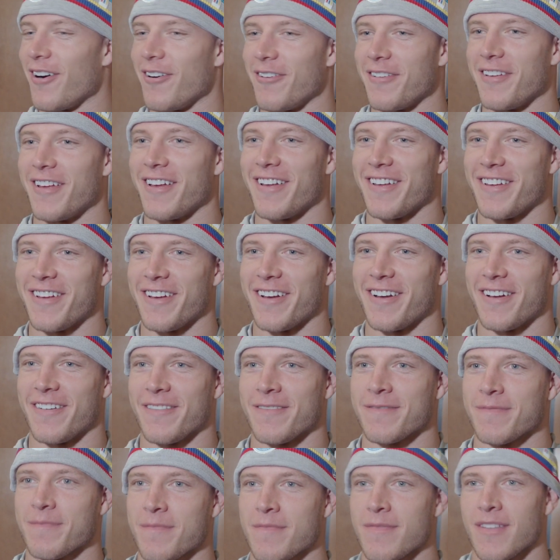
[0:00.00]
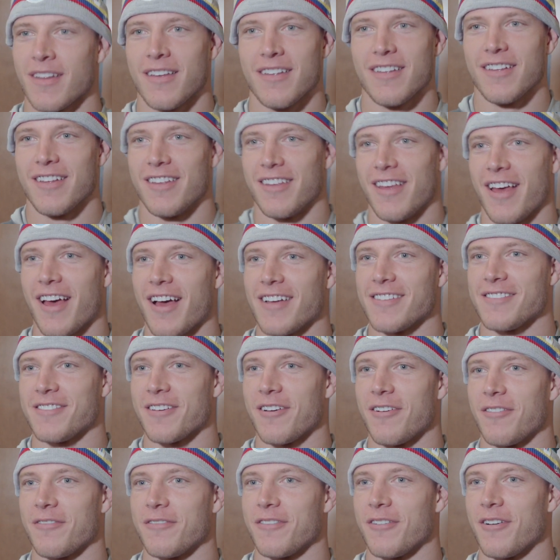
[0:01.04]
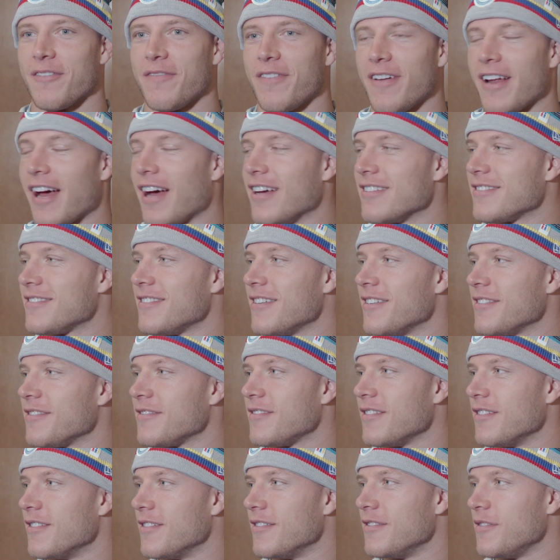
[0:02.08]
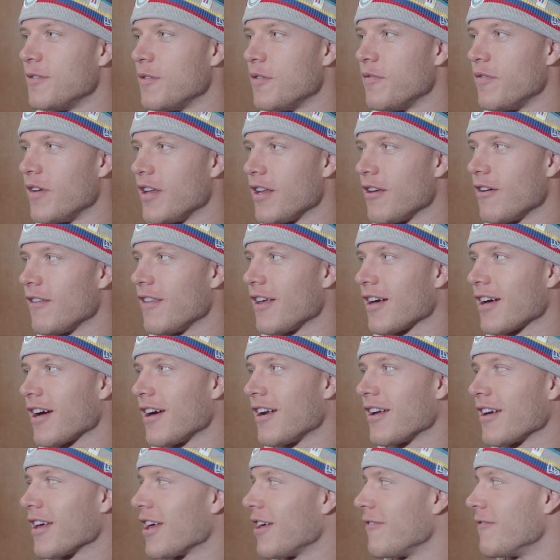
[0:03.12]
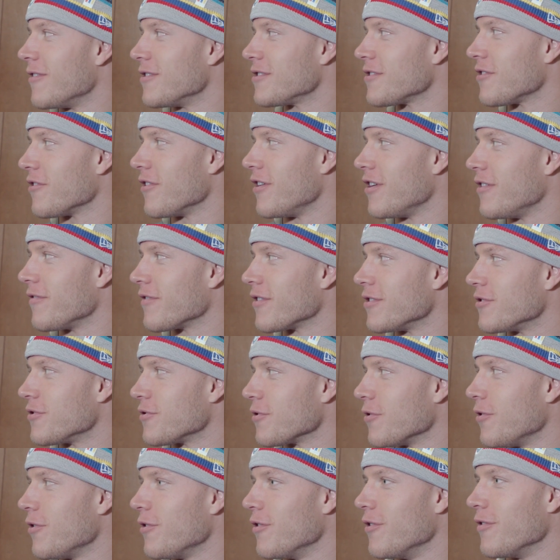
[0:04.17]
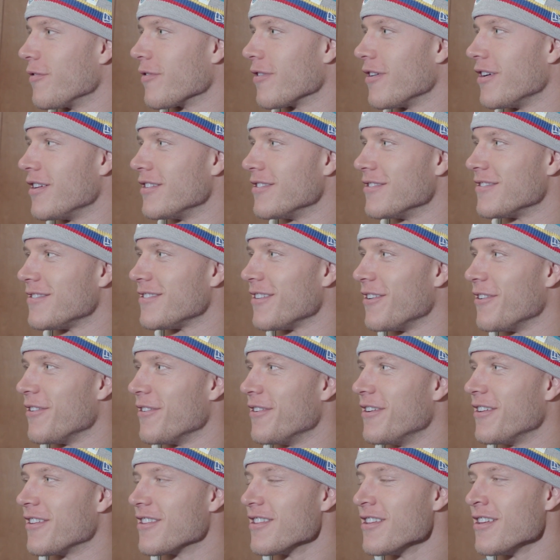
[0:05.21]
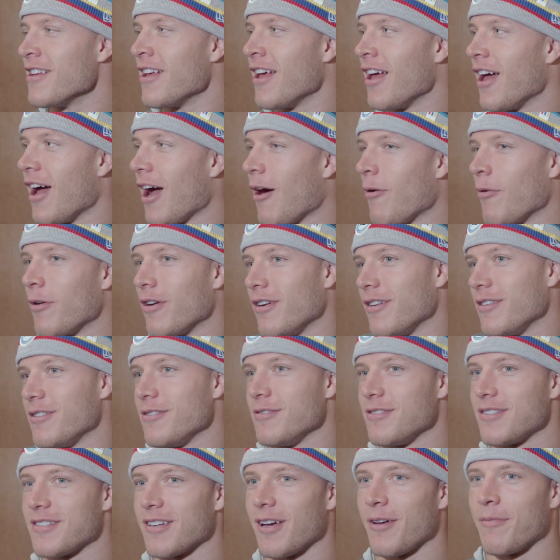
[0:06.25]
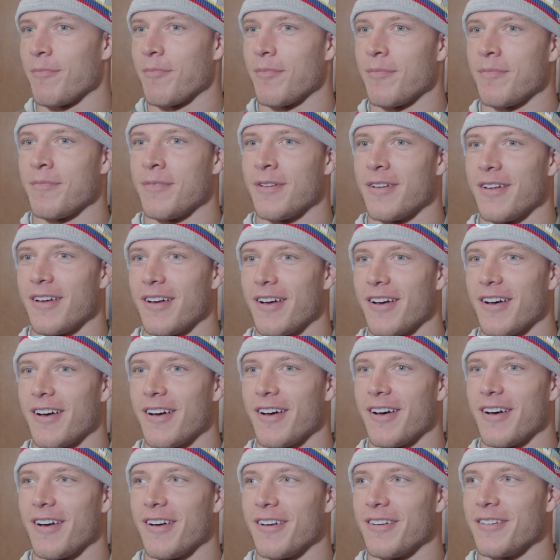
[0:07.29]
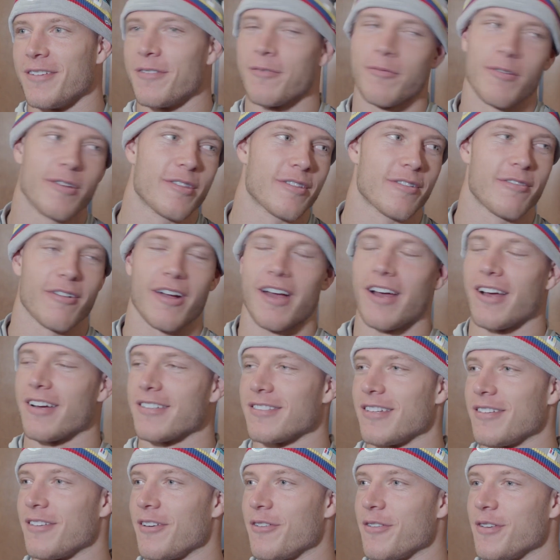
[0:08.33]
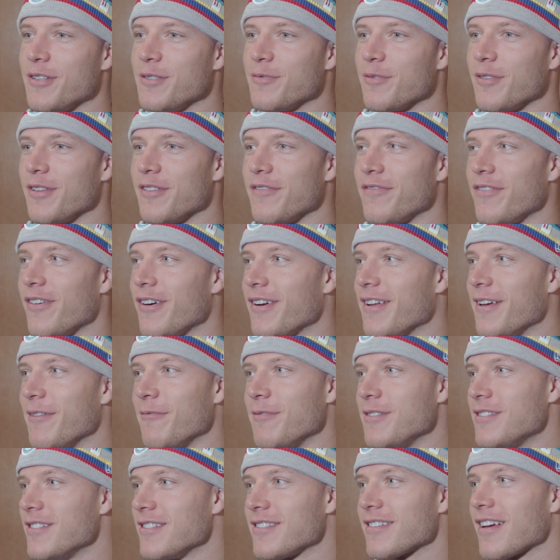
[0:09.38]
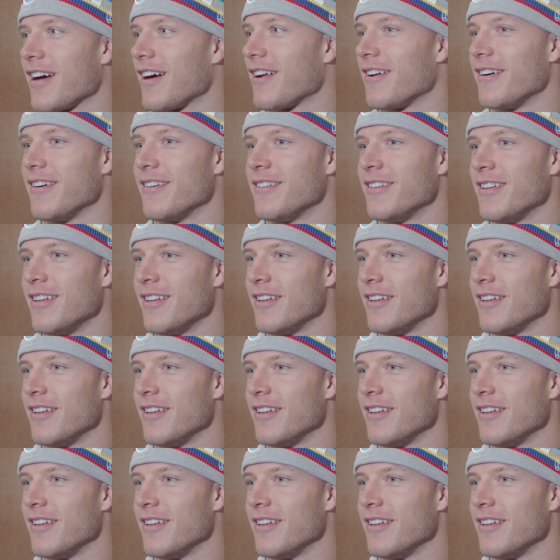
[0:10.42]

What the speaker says: night? Oh, yeah, yeah. Yeah, so Nerf had asked us to do a video. They kind of gave us creative control over it, and so I wanted to do something with Greg's. I know he's really funny, and we just kind of